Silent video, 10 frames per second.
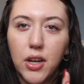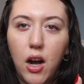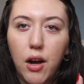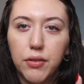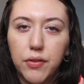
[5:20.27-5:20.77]

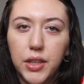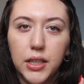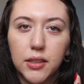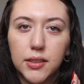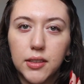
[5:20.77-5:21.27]
off of
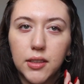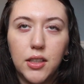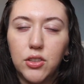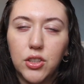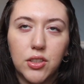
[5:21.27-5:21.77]
this
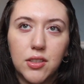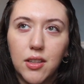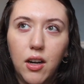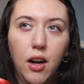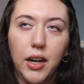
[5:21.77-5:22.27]
is just
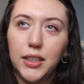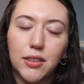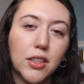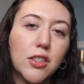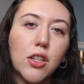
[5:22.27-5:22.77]

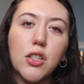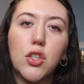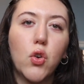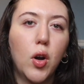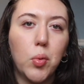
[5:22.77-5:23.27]
it's
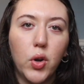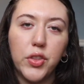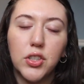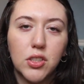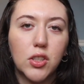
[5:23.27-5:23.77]
adorable.
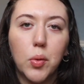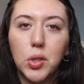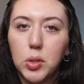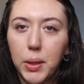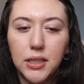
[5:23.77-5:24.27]
There's so
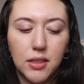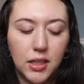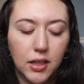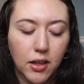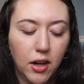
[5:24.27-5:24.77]
much spice in here.